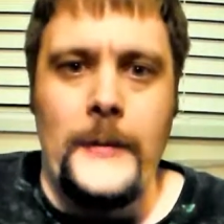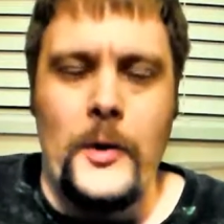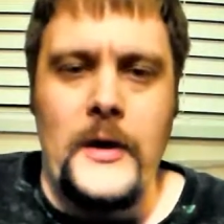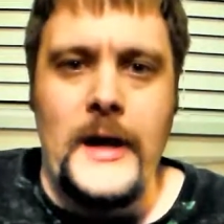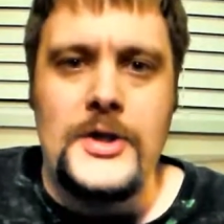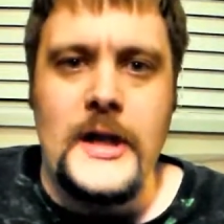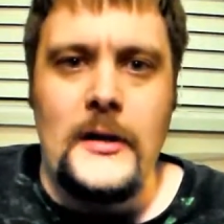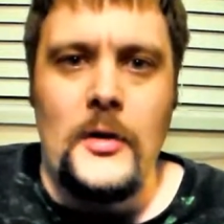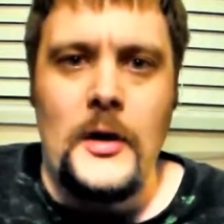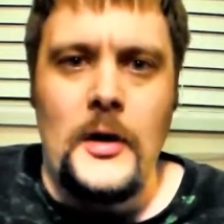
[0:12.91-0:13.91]
reboot age
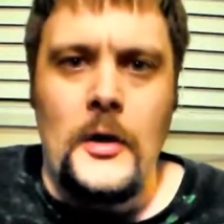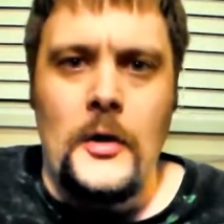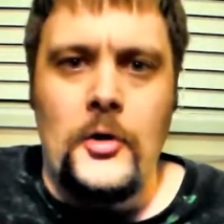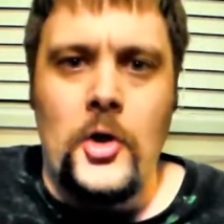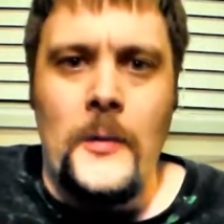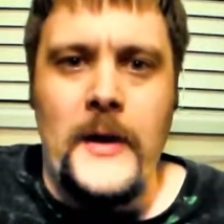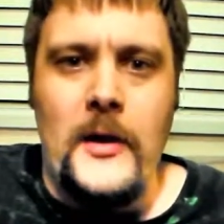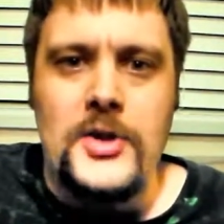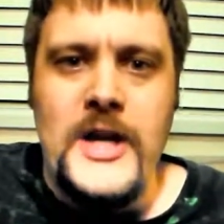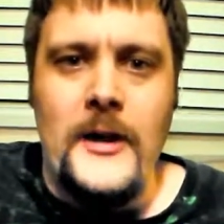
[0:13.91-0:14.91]
now.
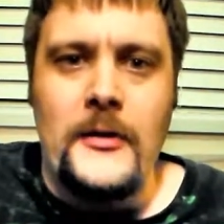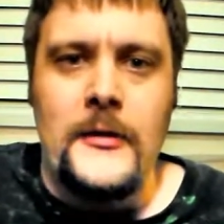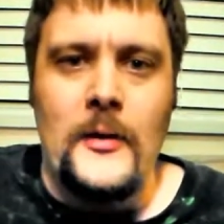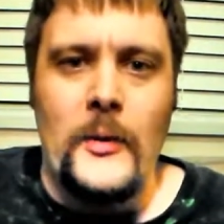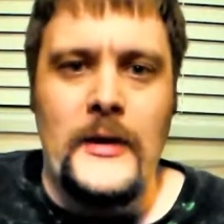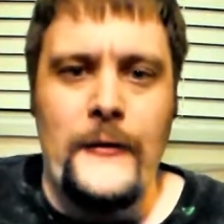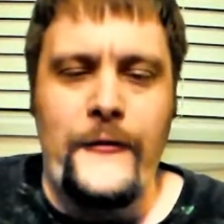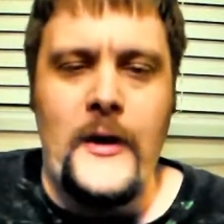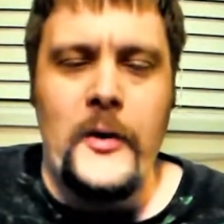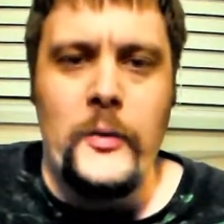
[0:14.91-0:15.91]
Terminator Genesis was a
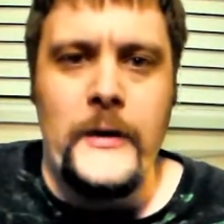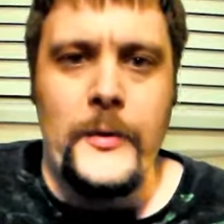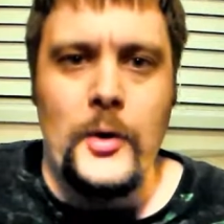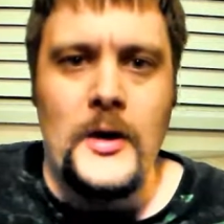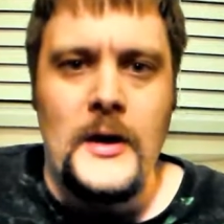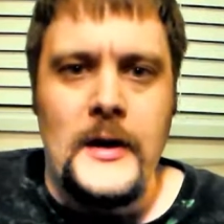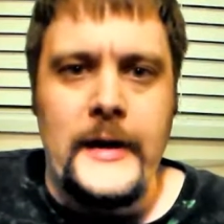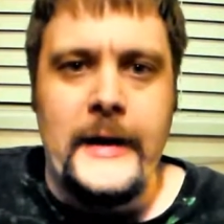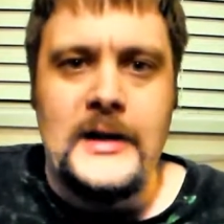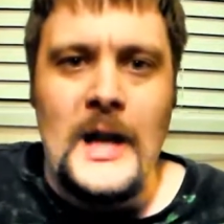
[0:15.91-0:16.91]
failed reboot.
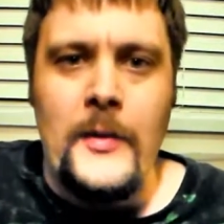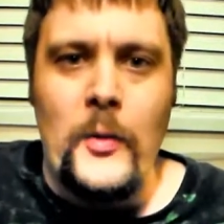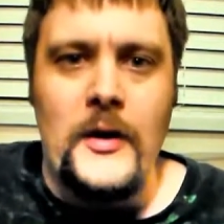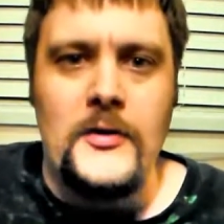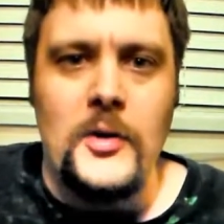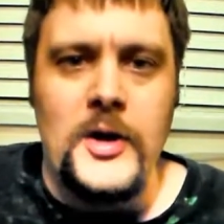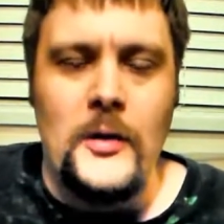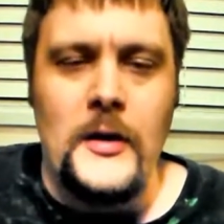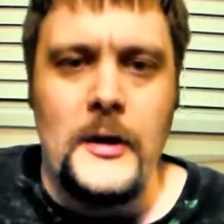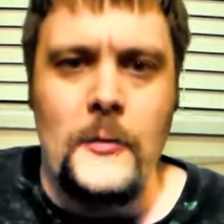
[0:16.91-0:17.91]
It came and went 2
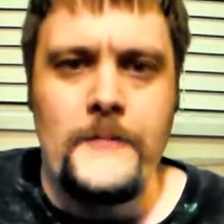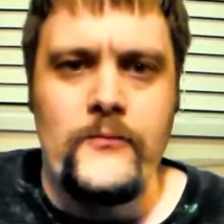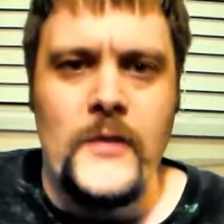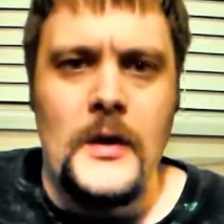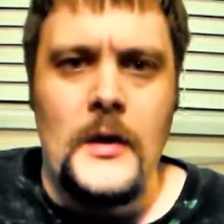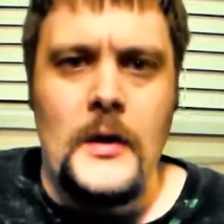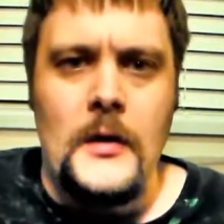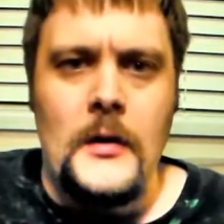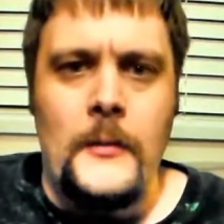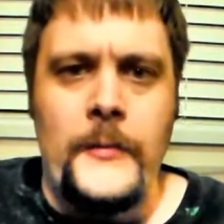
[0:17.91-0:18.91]
years ago.
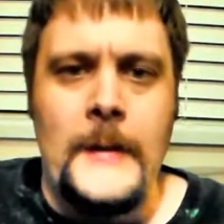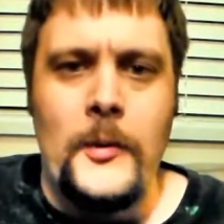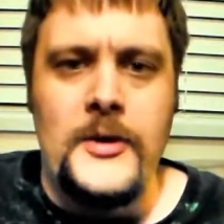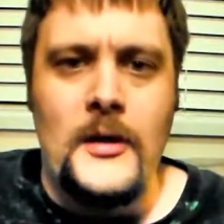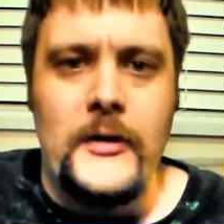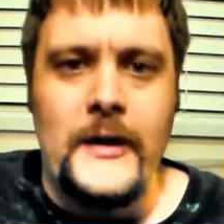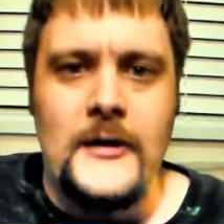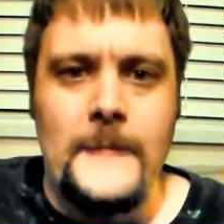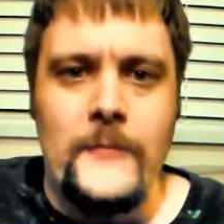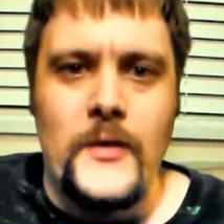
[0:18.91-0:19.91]
People disliked
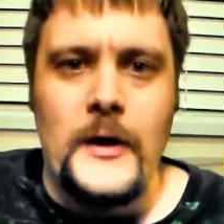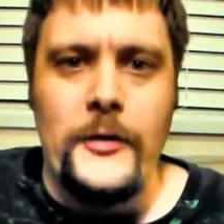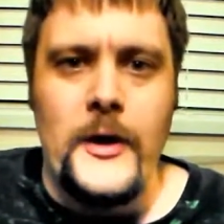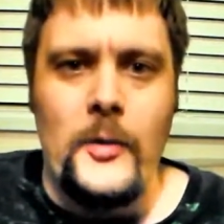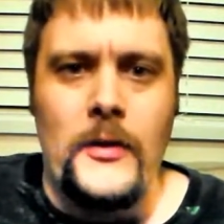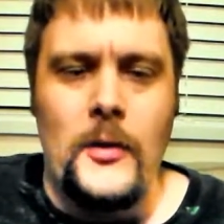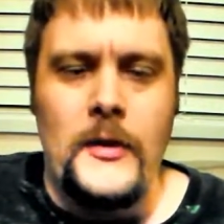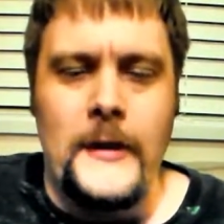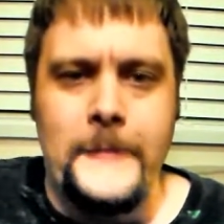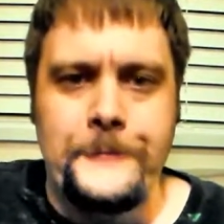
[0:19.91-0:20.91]
it. I thought it was
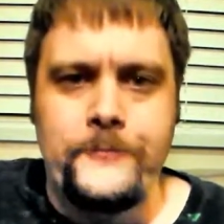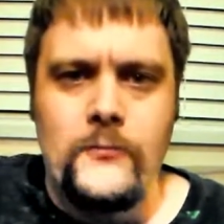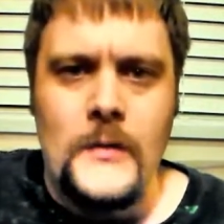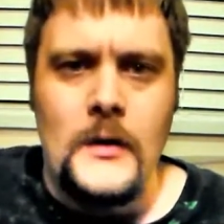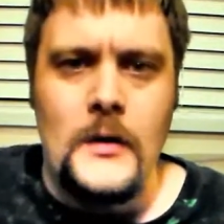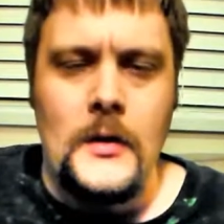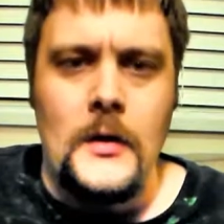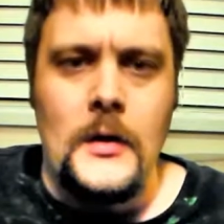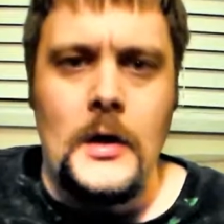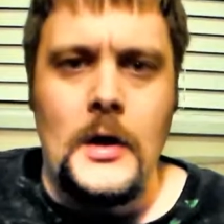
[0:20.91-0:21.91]
okay.
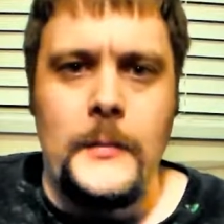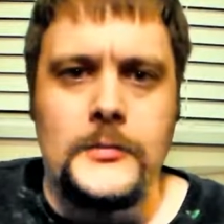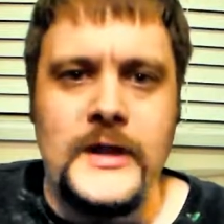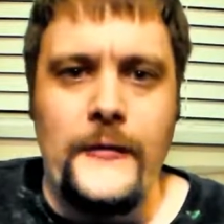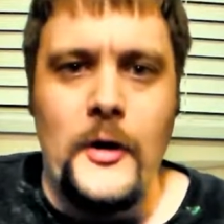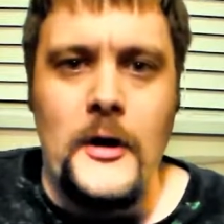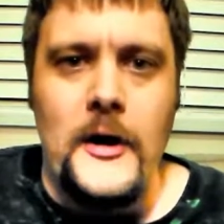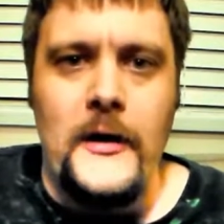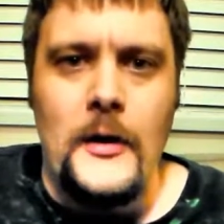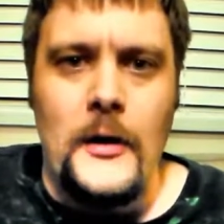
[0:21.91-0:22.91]
Believe it or
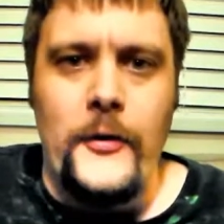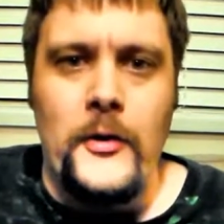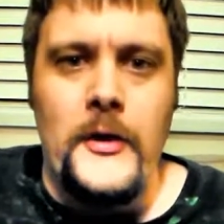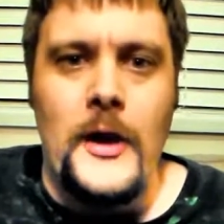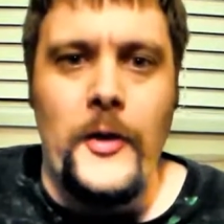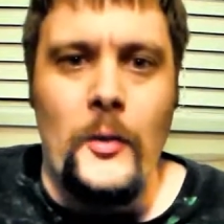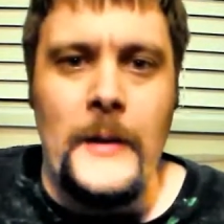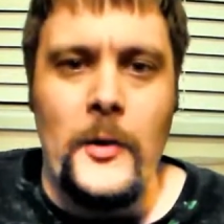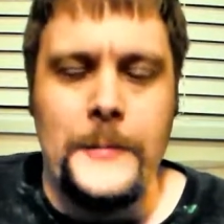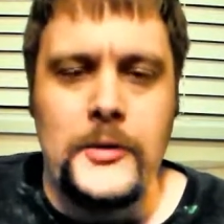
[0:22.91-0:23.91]
not, there's another
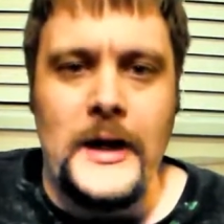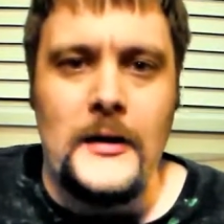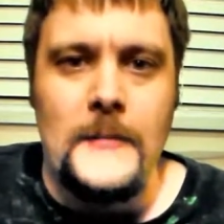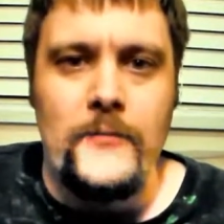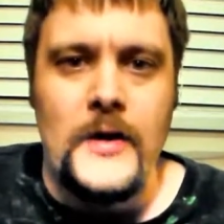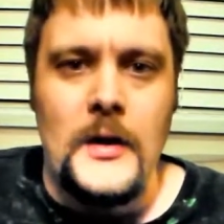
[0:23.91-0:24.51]
reboot planned.